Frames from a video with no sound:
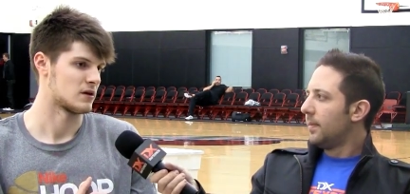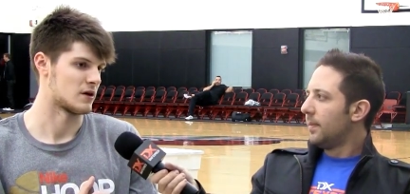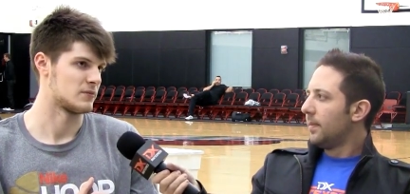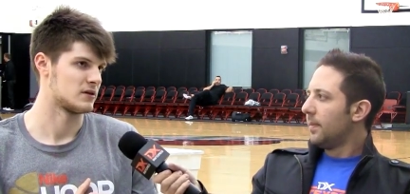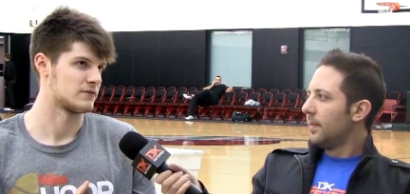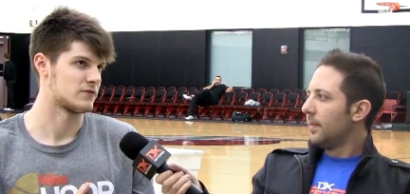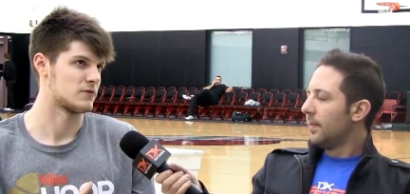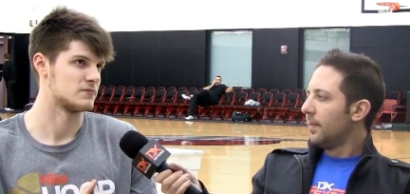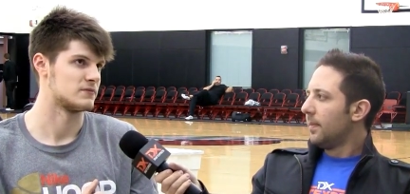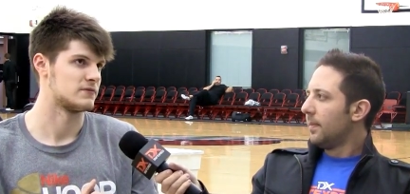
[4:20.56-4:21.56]
Speaker 1: I mean,
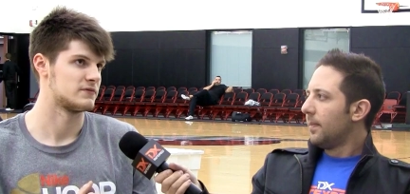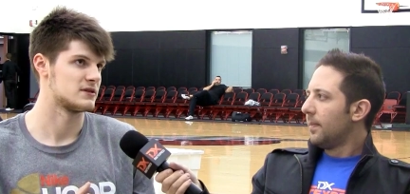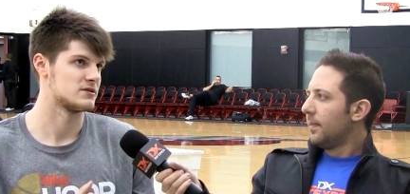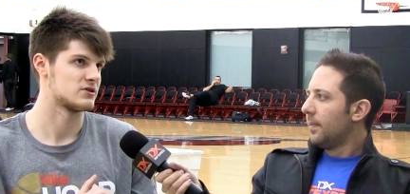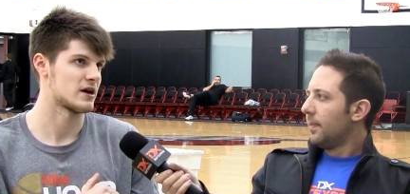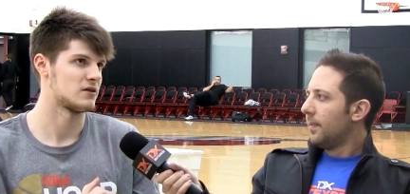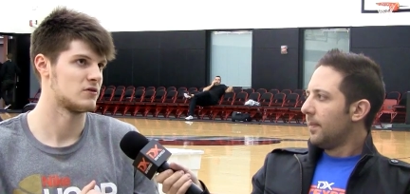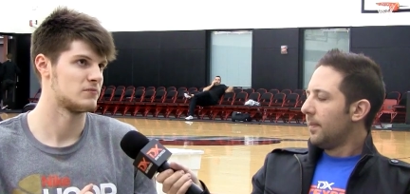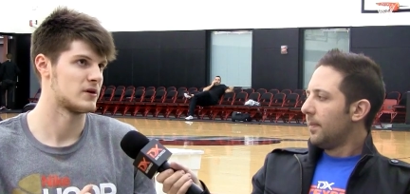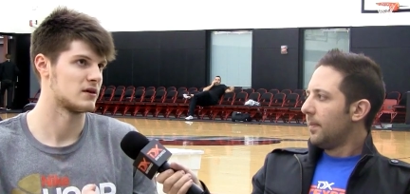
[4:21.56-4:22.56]
from since
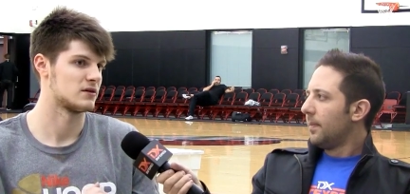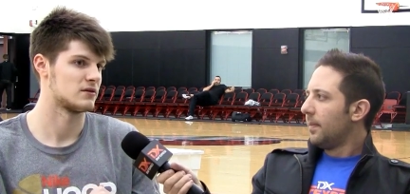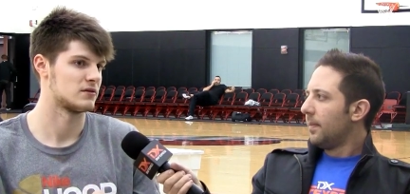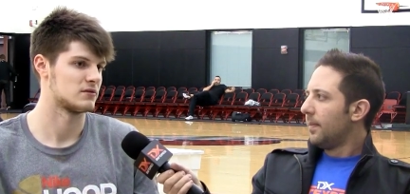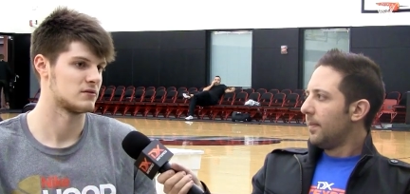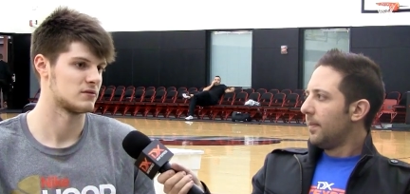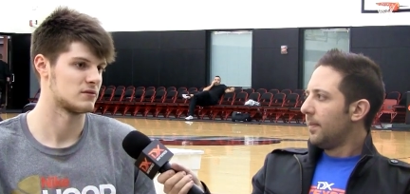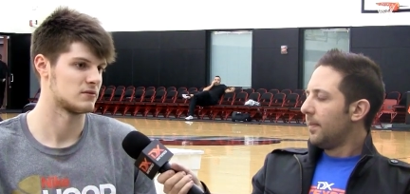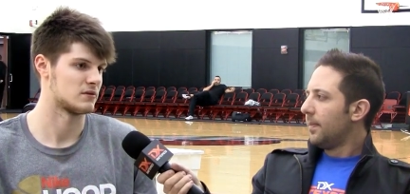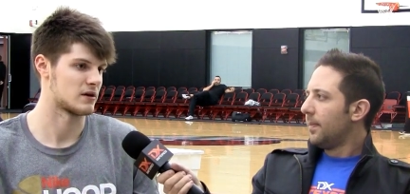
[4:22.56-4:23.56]
childhood, my uh,
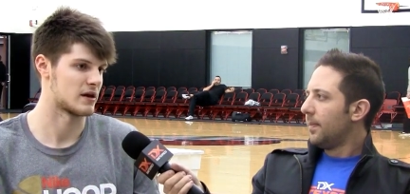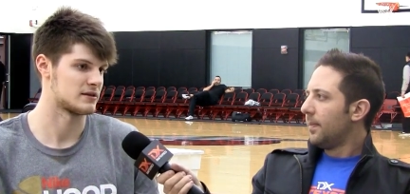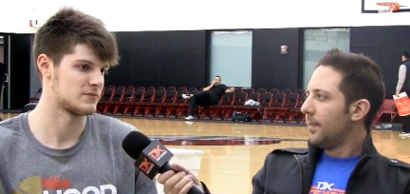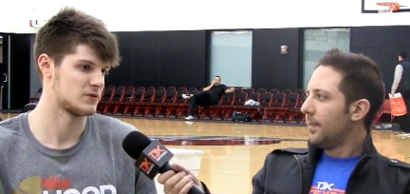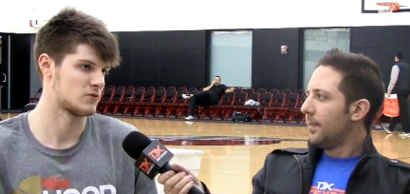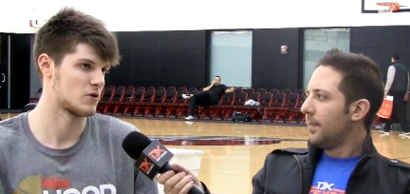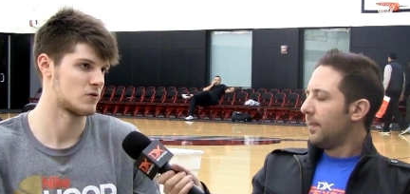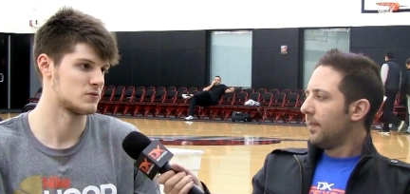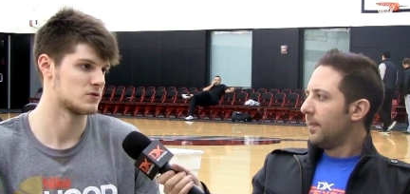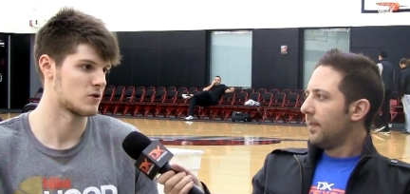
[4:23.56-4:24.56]
ultimate
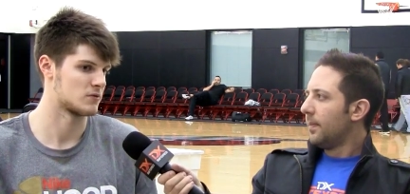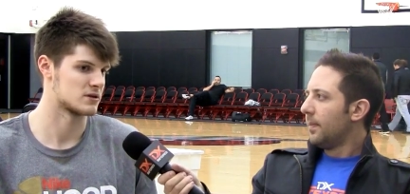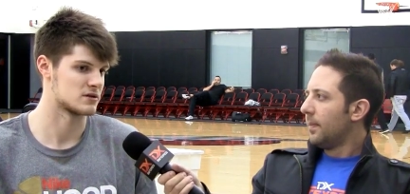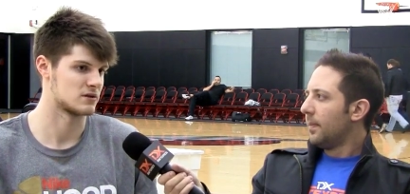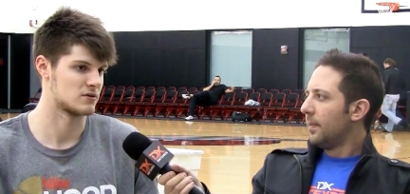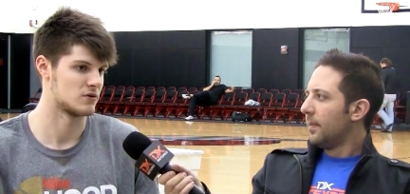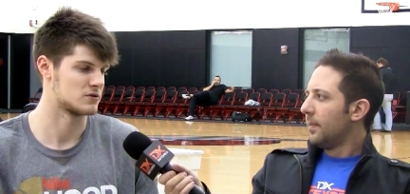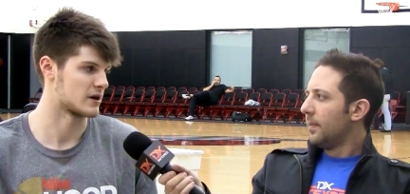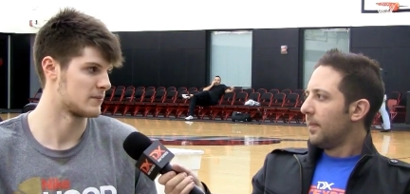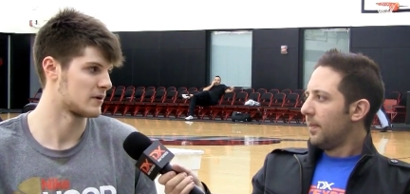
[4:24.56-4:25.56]
goal was always to go
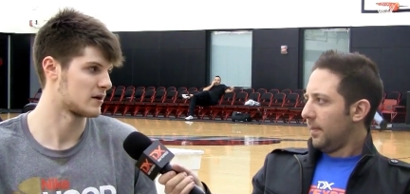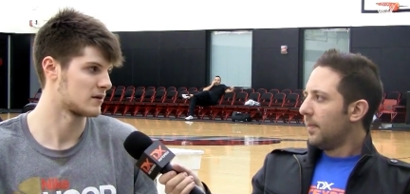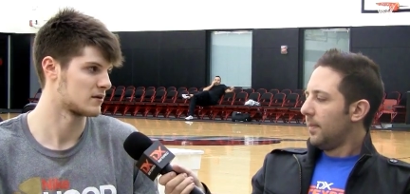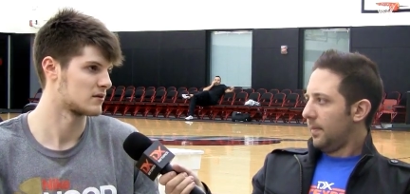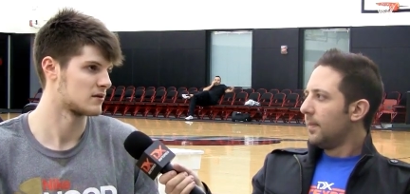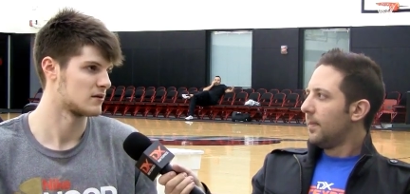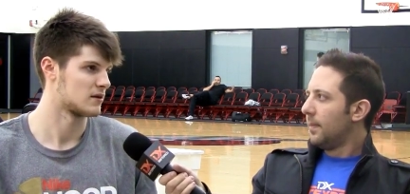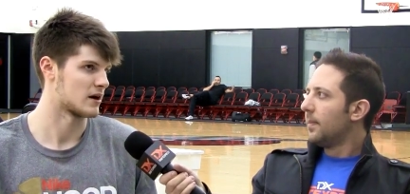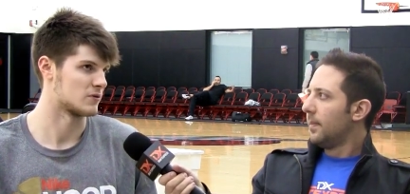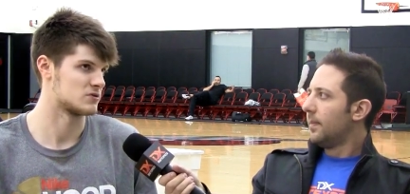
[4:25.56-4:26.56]
to NBA.
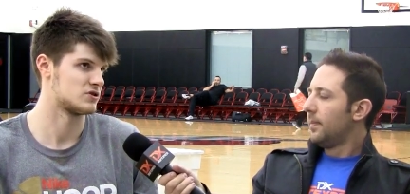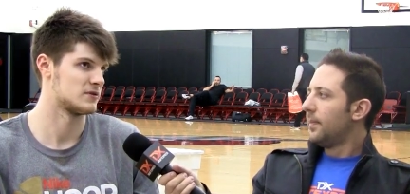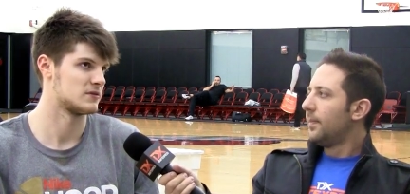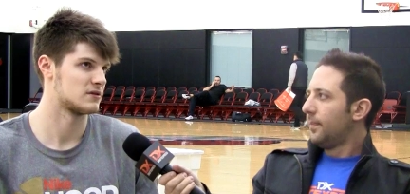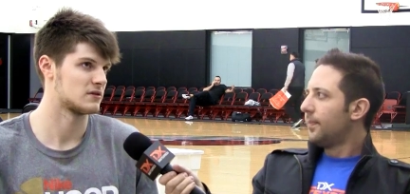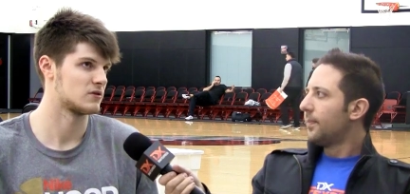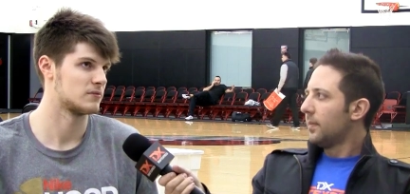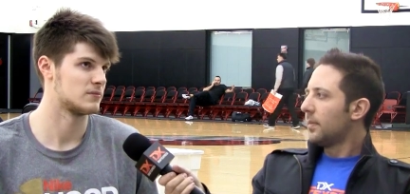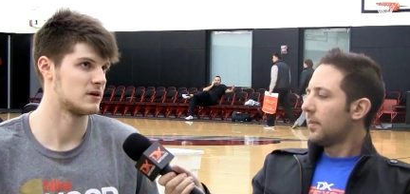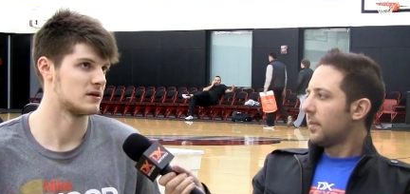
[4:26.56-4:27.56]
I was dreaming to
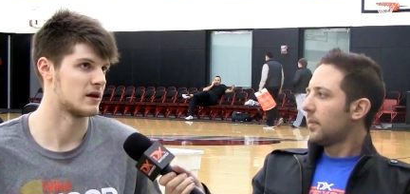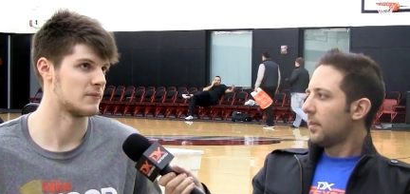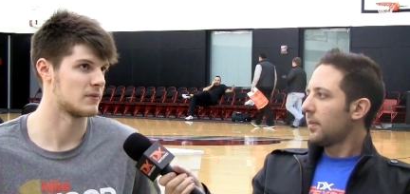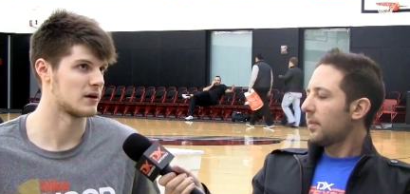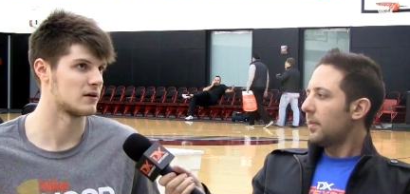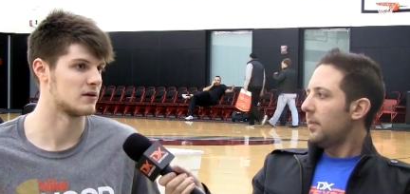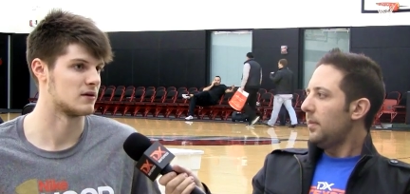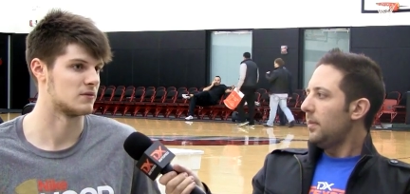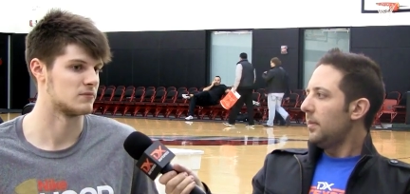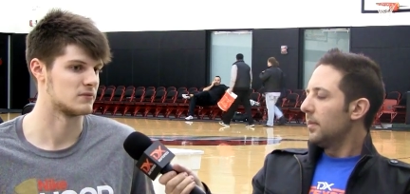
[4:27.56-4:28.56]
be in the NBA.
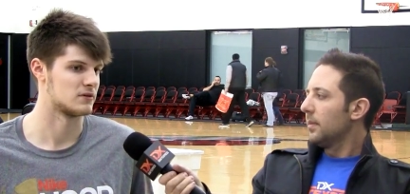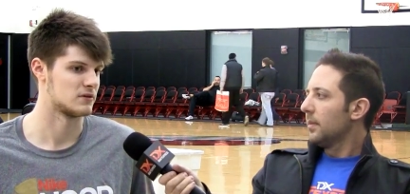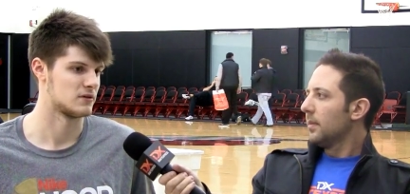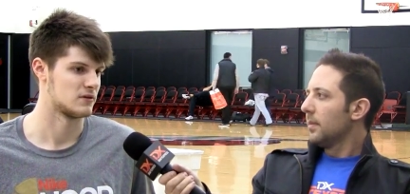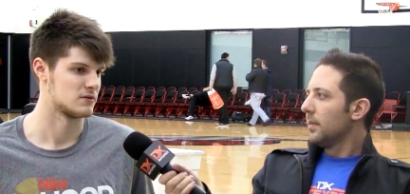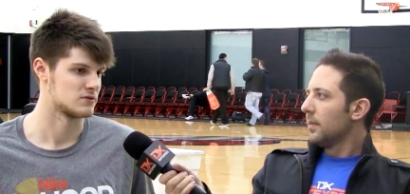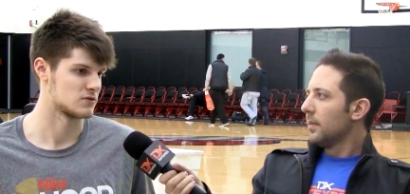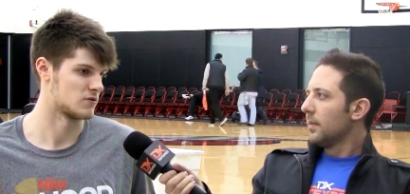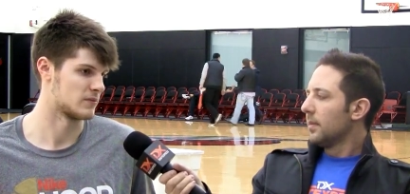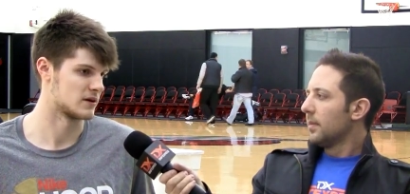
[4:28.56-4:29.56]
Um,
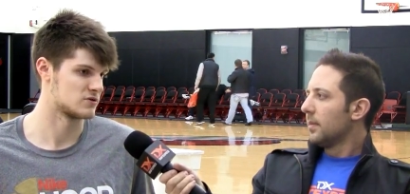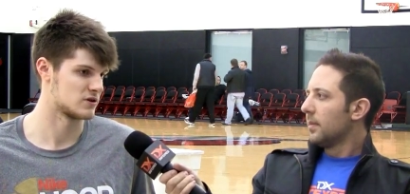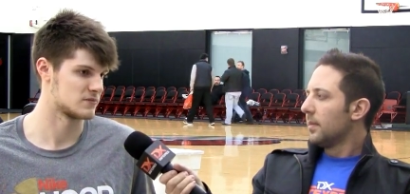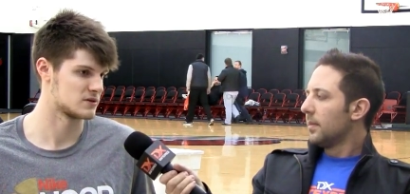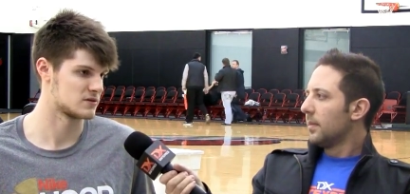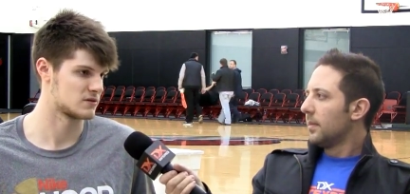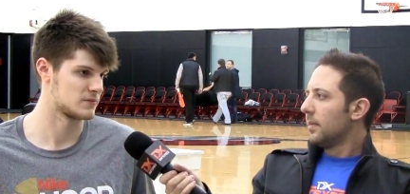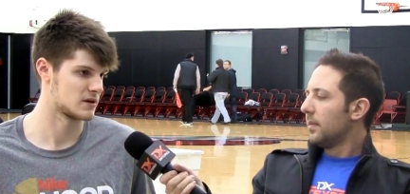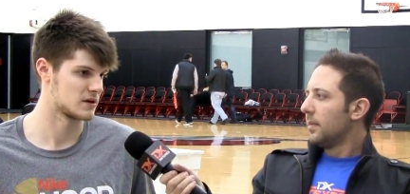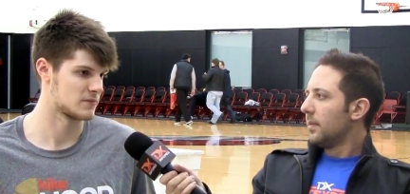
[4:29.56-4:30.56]
so my dream is to
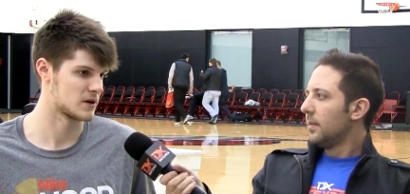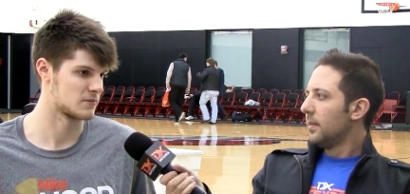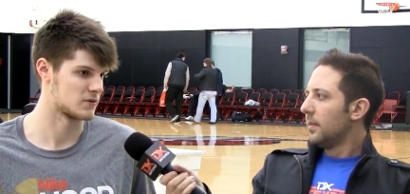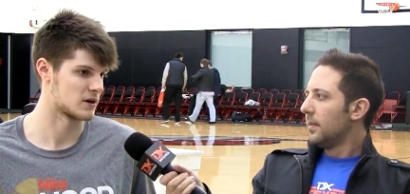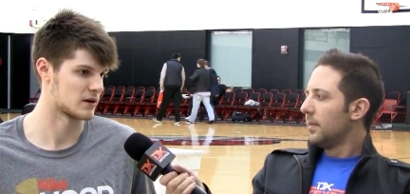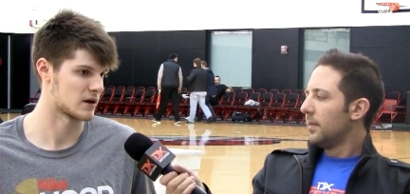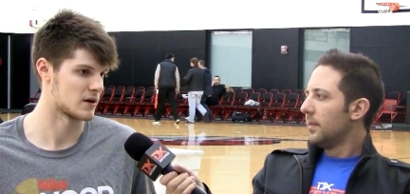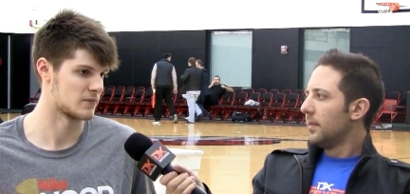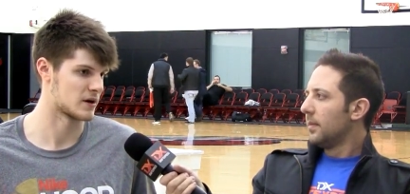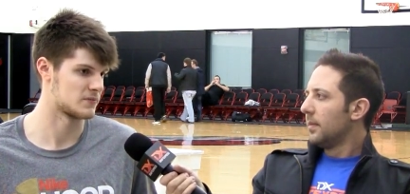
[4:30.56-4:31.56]
be in NBA, but
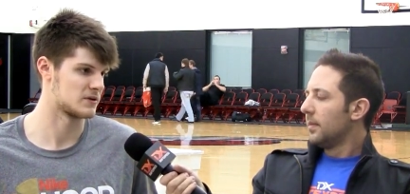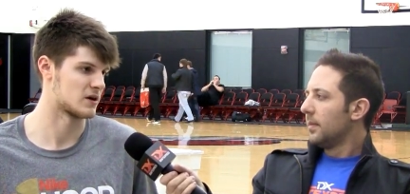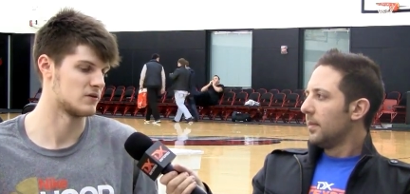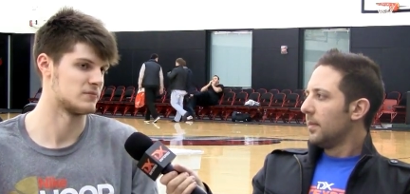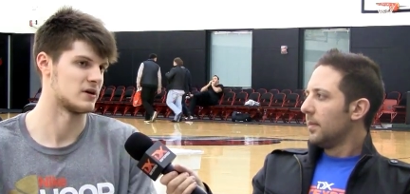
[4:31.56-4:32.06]
I, am happy now in